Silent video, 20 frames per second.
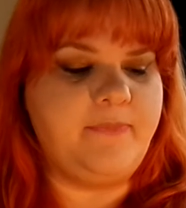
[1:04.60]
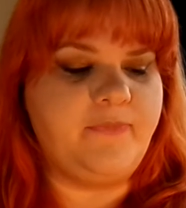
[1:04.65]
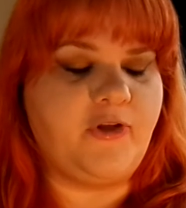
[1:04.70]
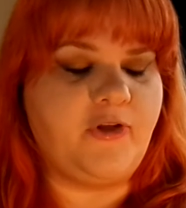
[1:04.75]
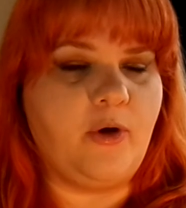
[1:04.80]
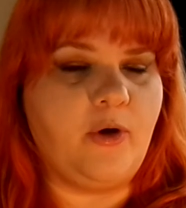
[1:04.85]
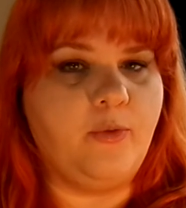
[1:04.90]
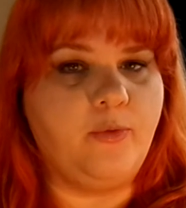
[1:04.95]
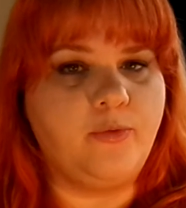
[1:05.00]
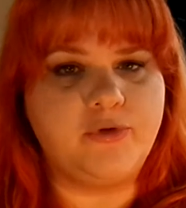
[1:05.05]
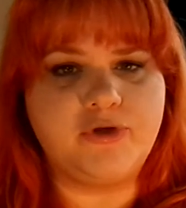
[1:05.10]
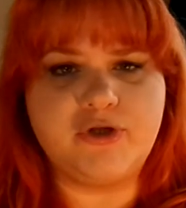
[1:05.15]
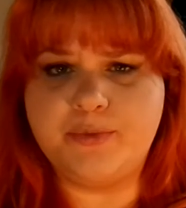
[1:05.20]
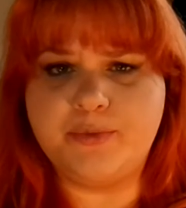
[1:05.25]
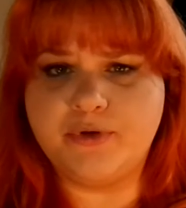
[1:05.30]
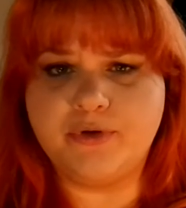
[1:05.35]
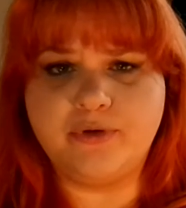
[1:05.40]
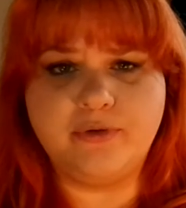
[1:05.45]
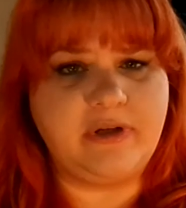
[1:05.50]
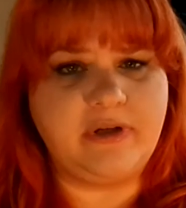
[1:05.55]
So
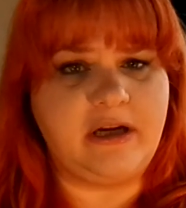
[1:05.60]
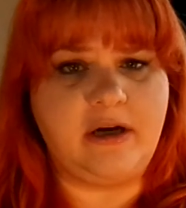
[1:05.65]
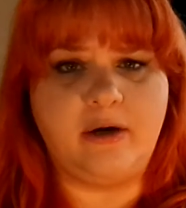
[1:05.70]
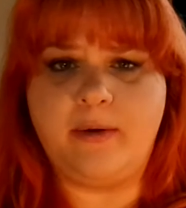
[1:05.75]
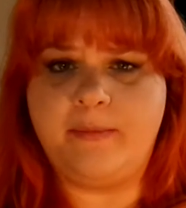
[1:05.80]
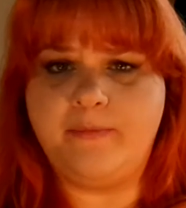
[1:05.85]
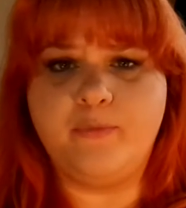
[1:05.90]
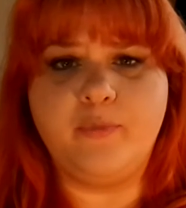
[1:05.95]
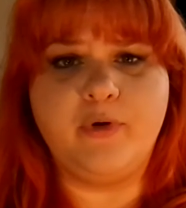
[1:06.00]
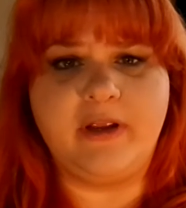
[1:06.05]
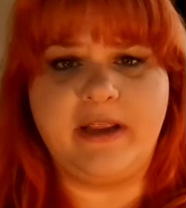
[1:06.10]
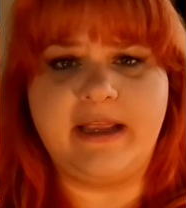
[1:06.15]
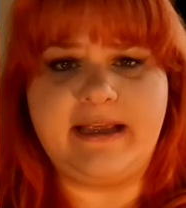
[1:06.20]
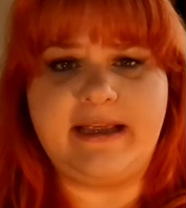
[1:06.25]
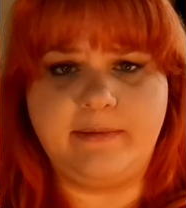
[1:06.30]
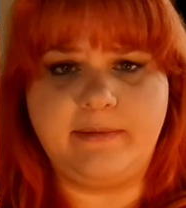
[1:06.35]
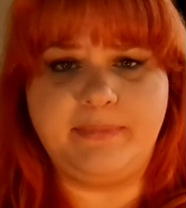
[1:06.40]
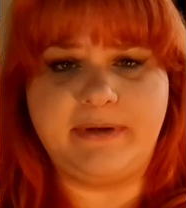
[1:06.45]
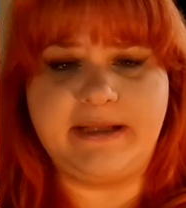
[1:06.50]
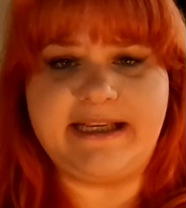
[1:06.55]
super, I'm
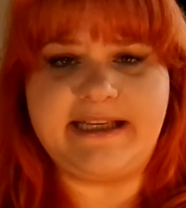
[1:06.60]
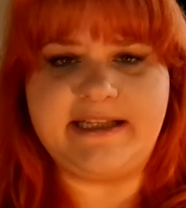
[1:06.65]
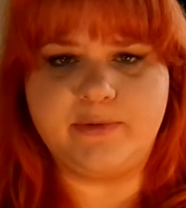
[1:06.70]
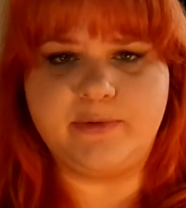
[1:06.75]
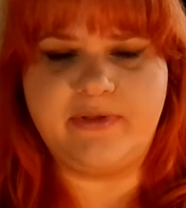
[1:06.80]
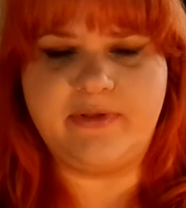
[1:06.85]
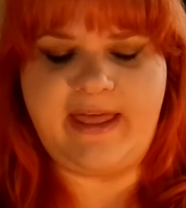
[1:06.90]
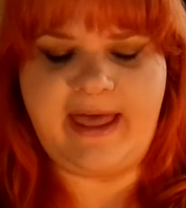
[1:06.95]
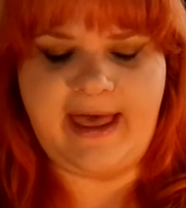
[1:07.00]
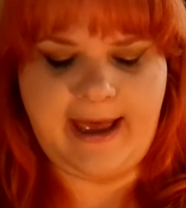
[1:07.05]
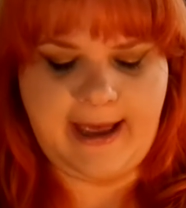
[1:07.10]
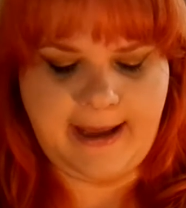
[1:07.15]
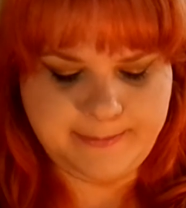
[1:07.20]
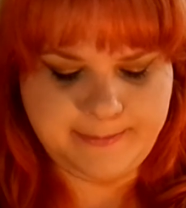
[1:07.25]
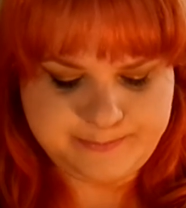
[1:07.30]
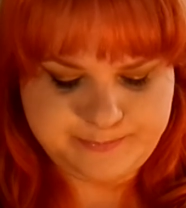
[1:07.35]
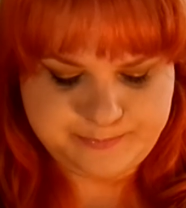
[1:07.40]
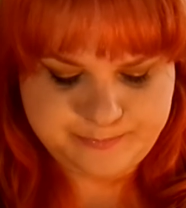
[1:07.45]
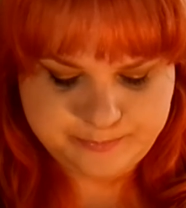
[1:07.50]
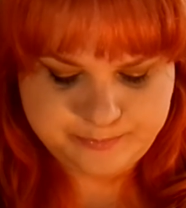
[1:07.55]
really pleased with that.